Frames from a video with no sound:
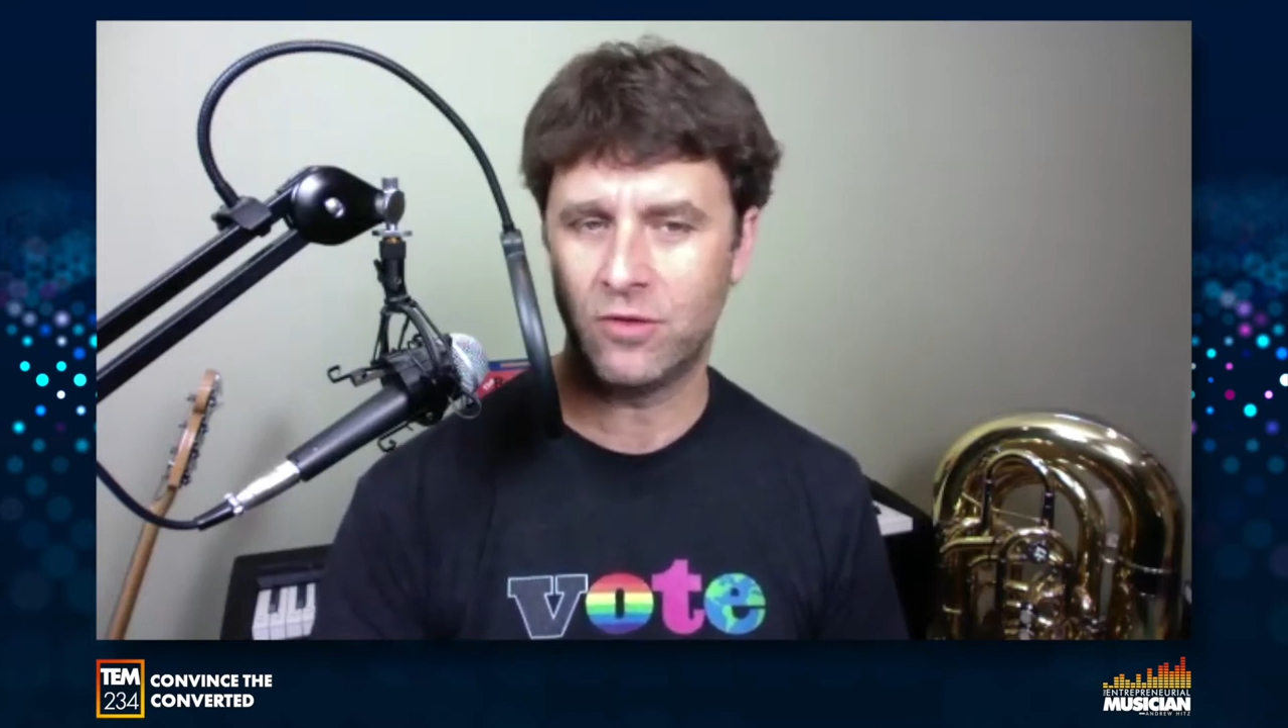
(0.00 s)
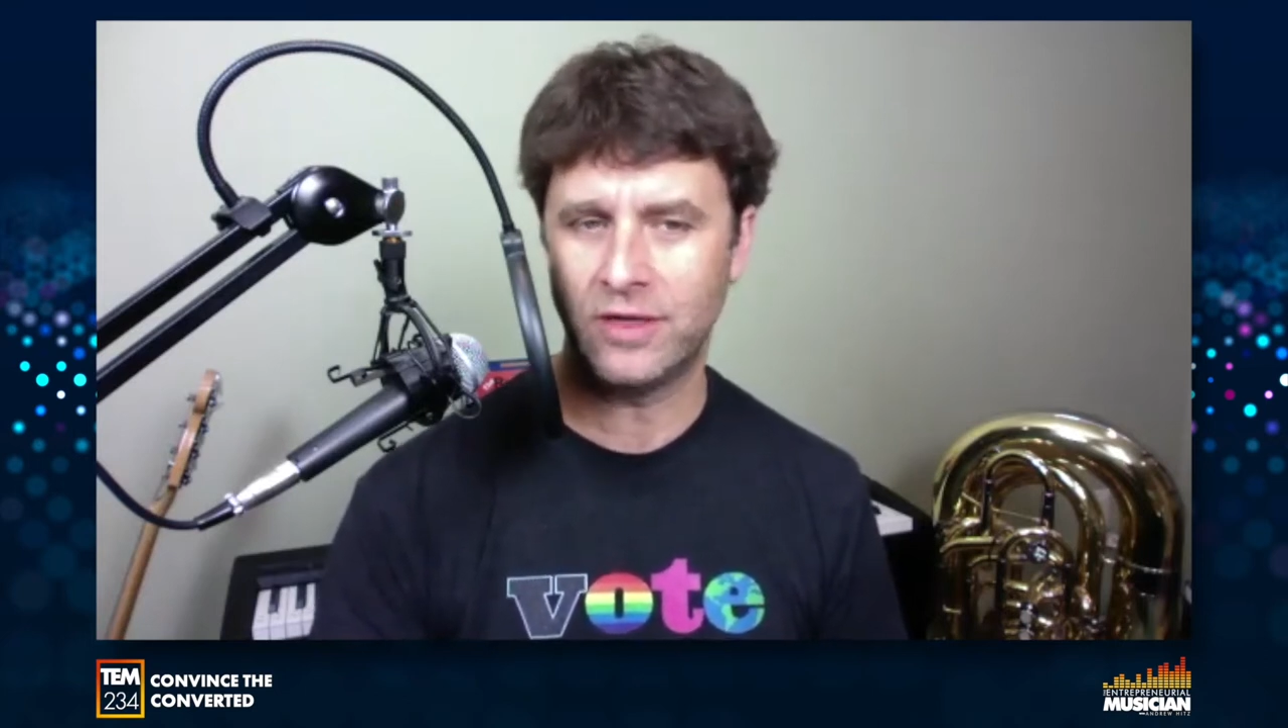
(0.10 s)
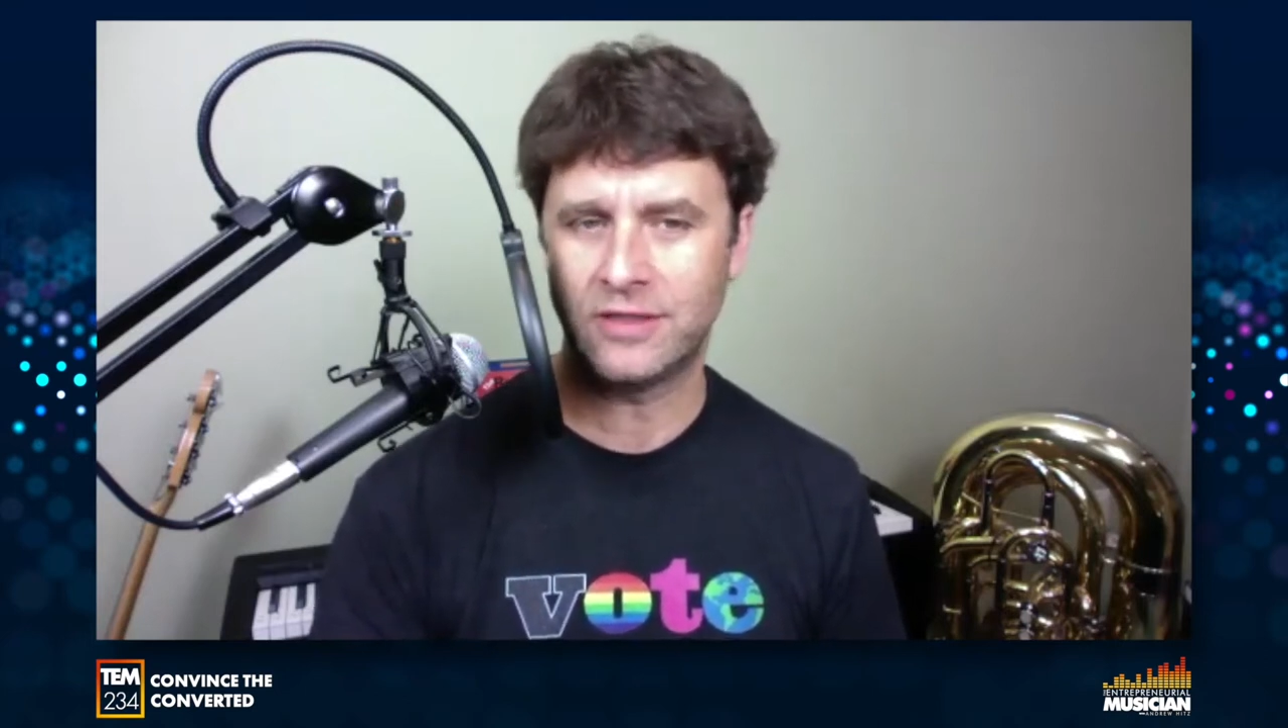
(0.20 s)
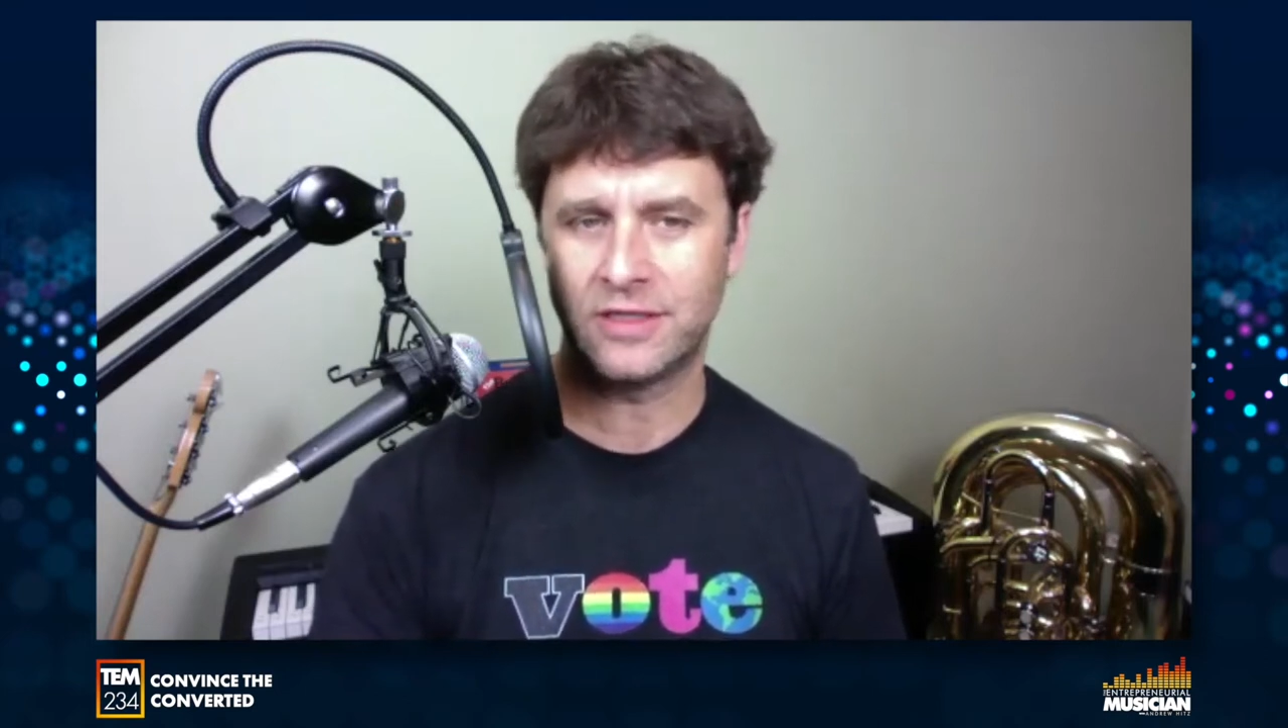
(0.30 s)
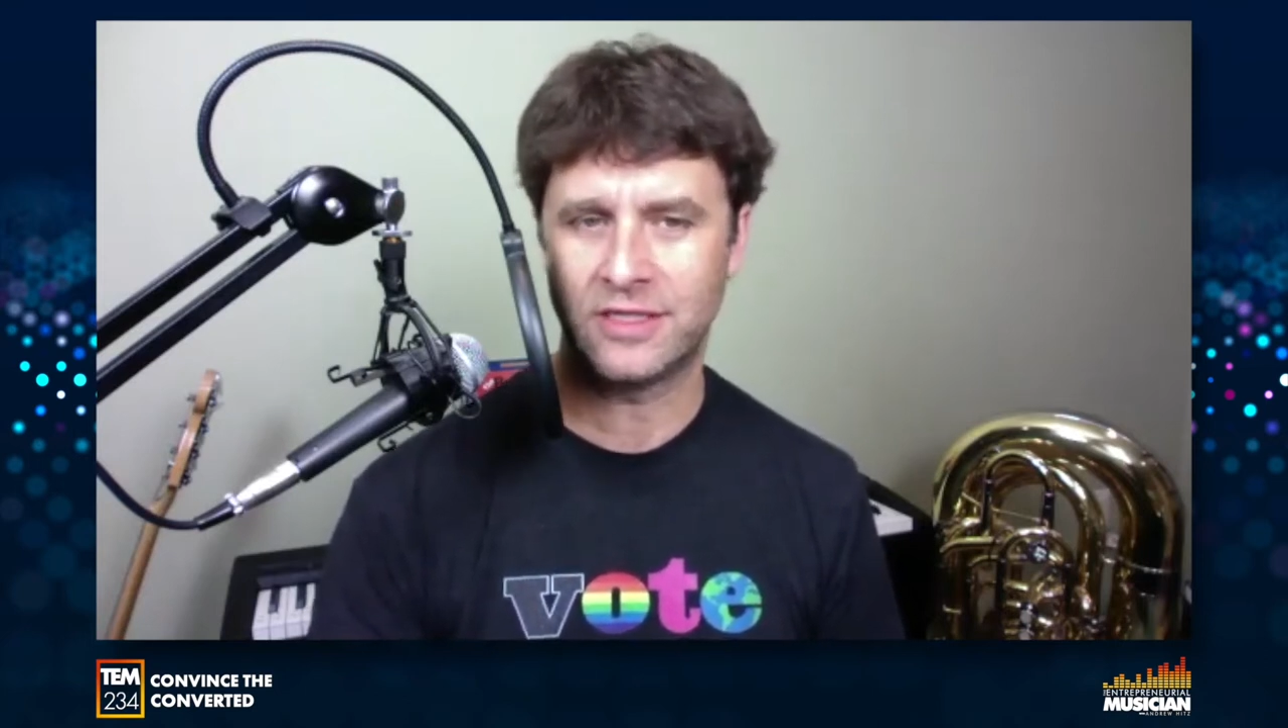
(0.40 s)

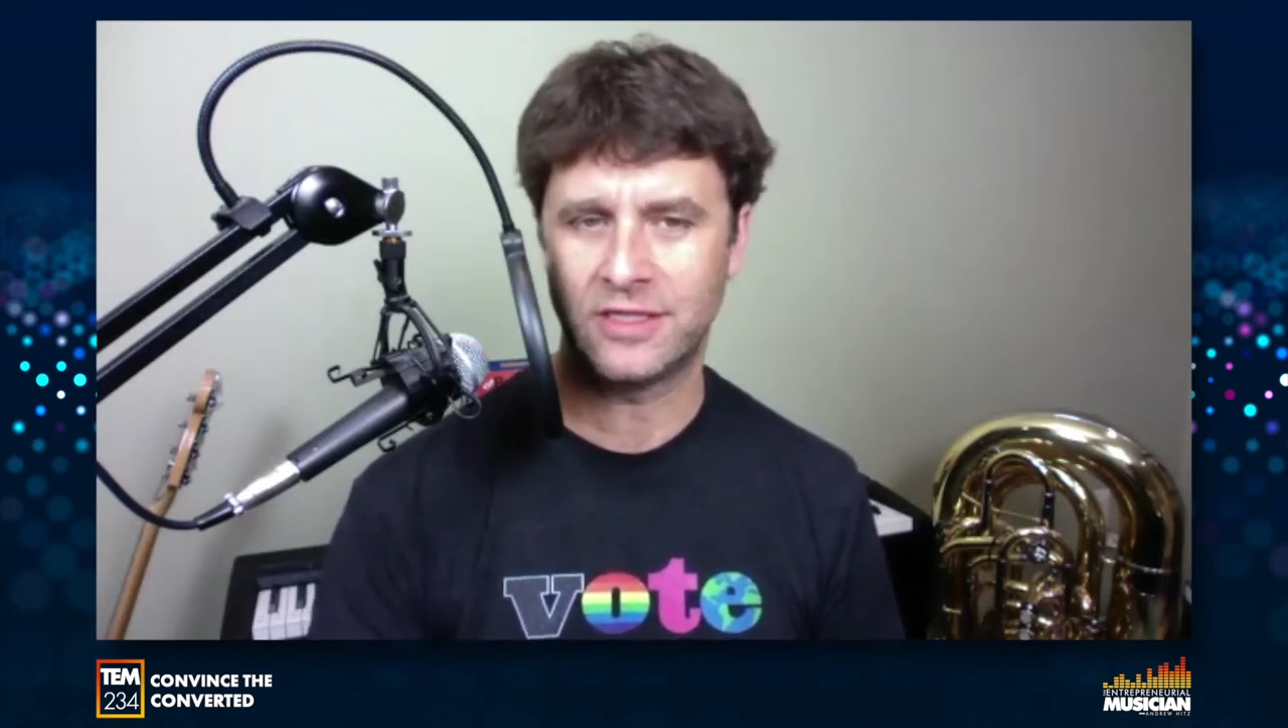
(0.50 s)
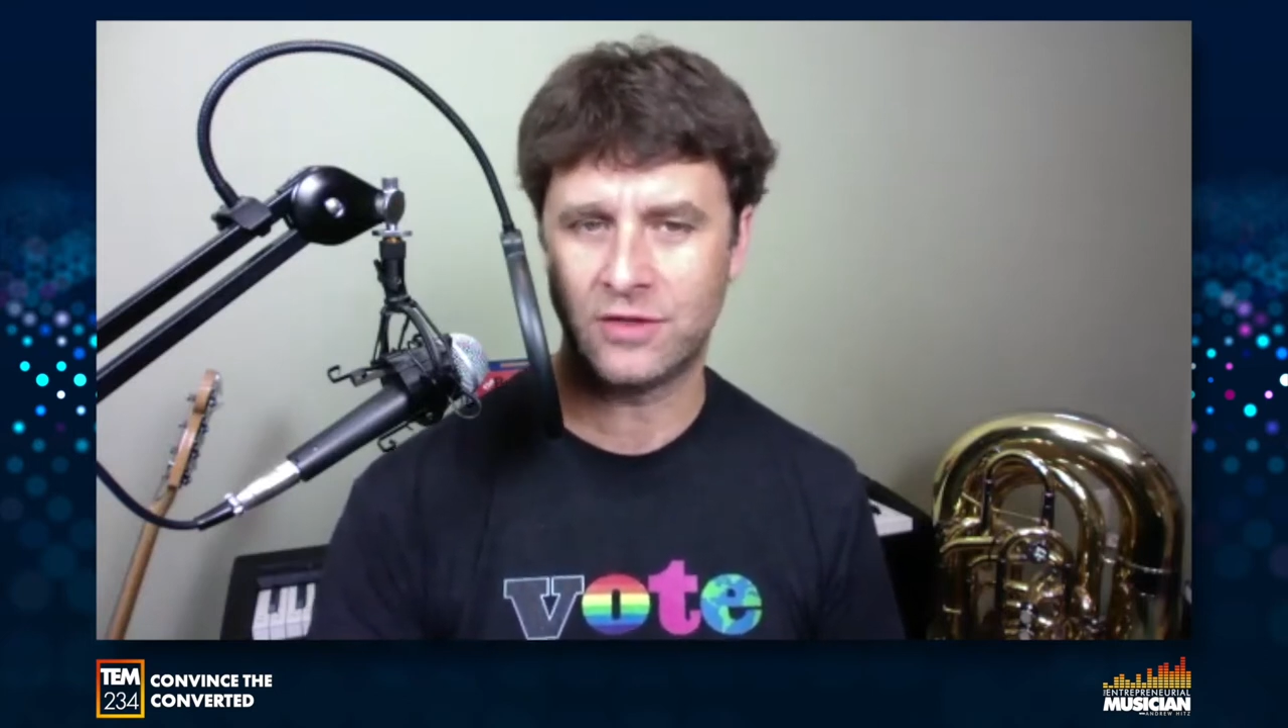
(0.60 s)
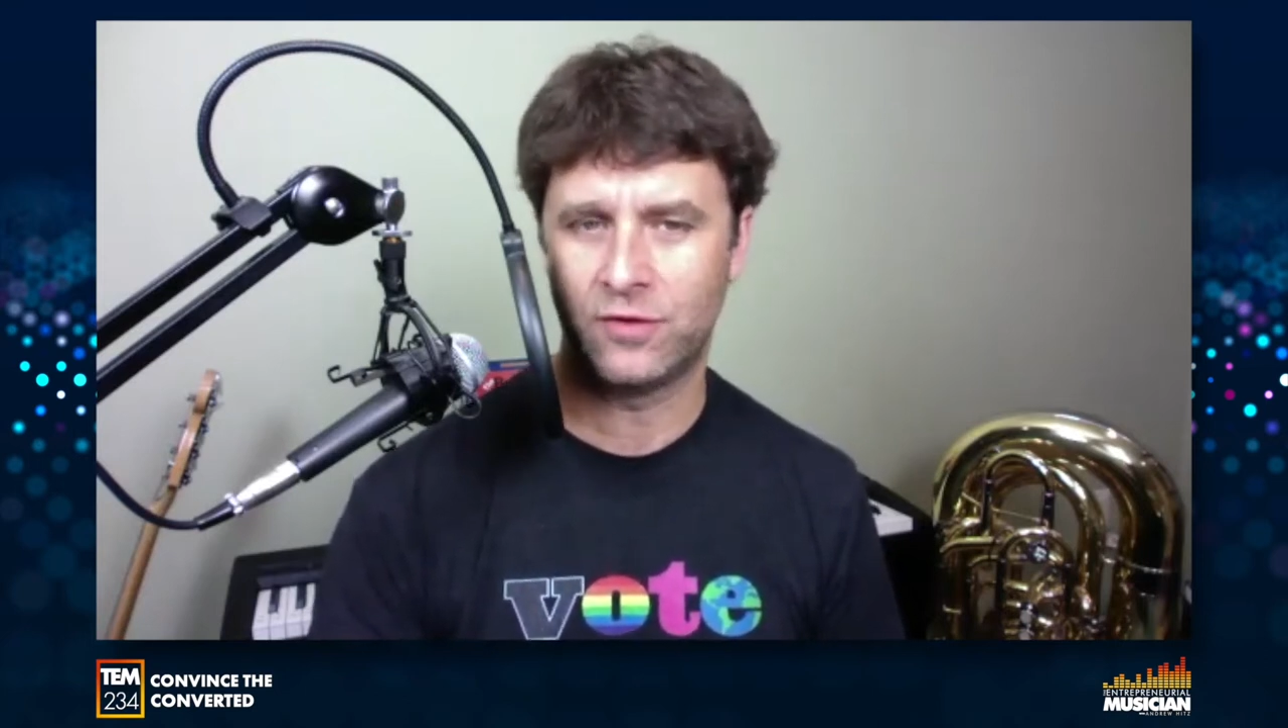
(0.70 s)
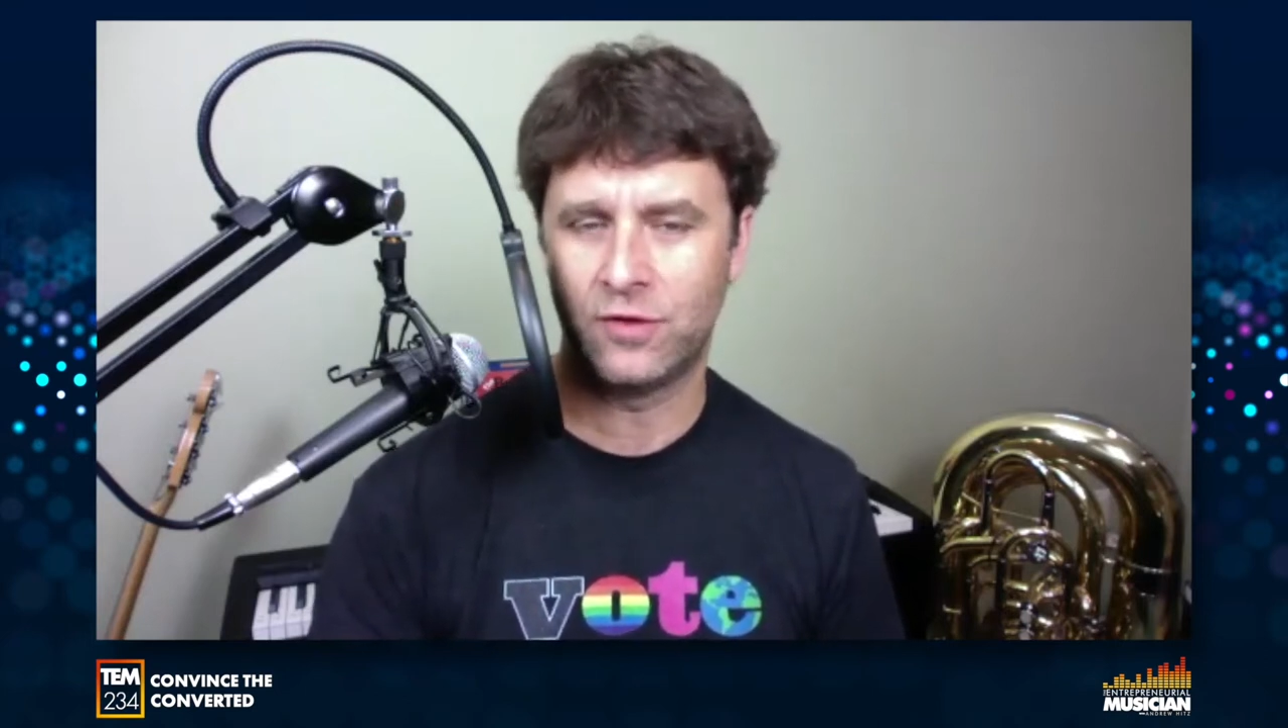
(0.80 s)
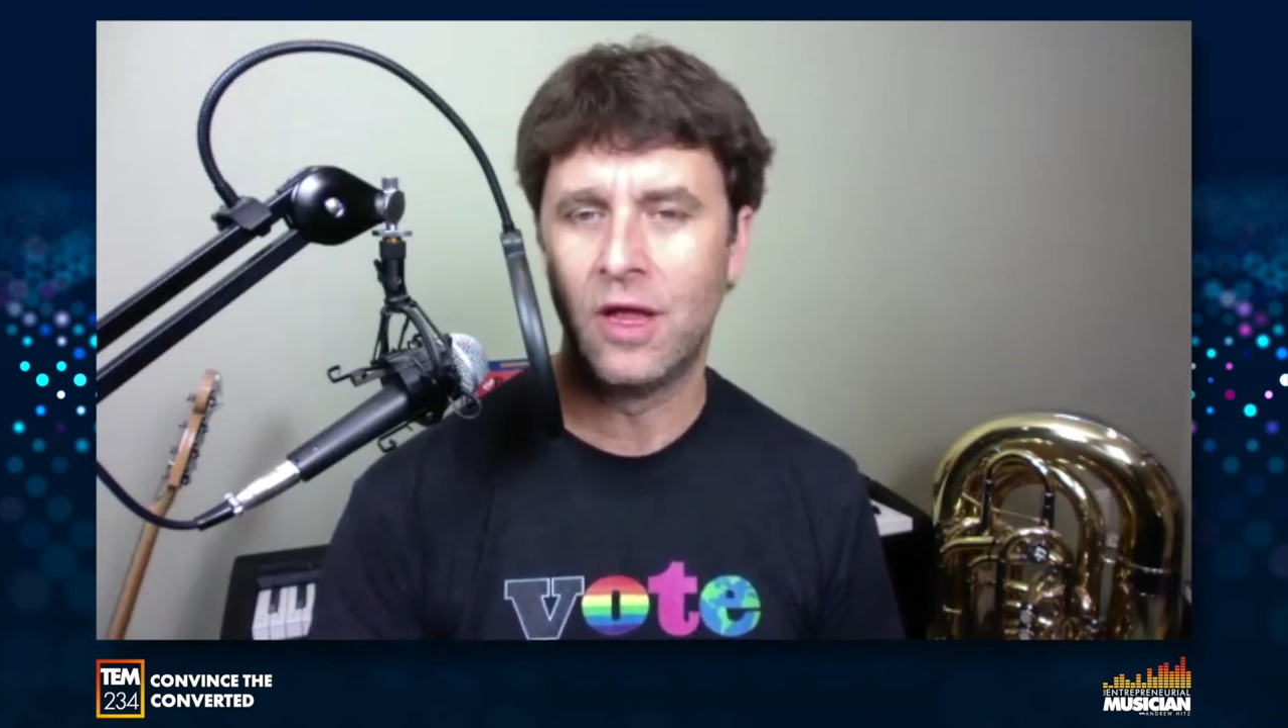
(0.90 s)
quite
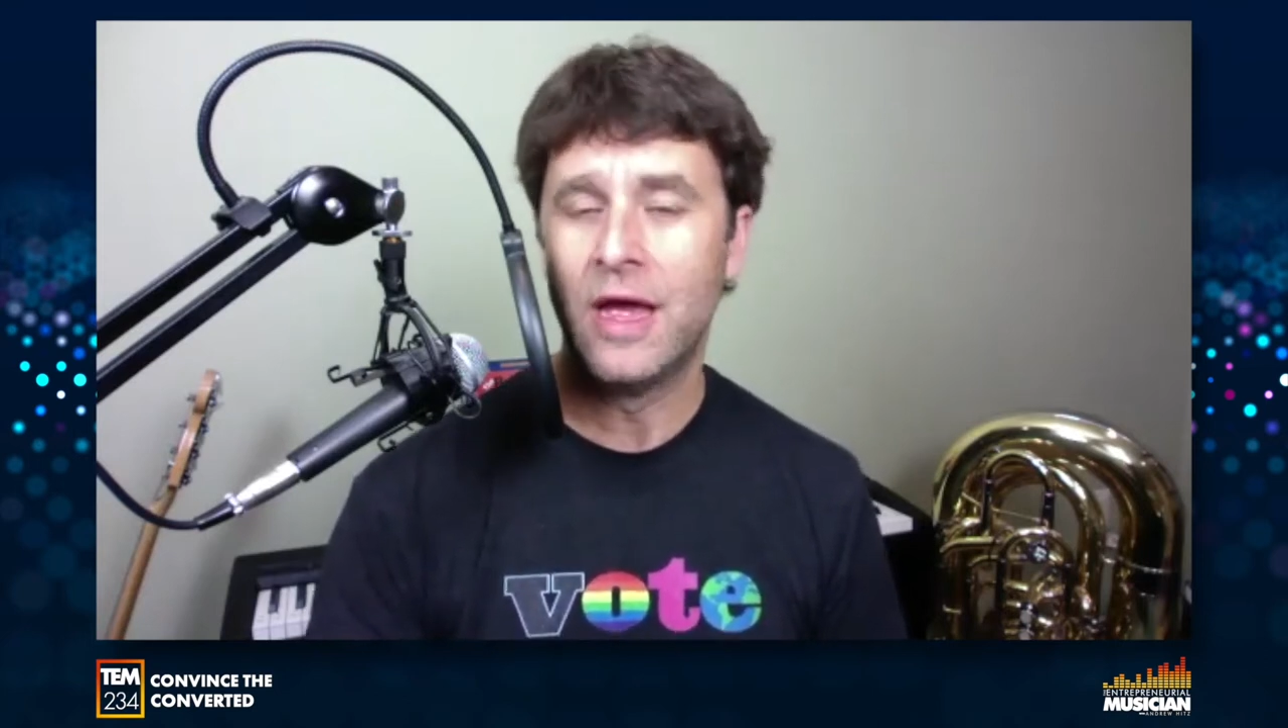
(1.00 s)
successful.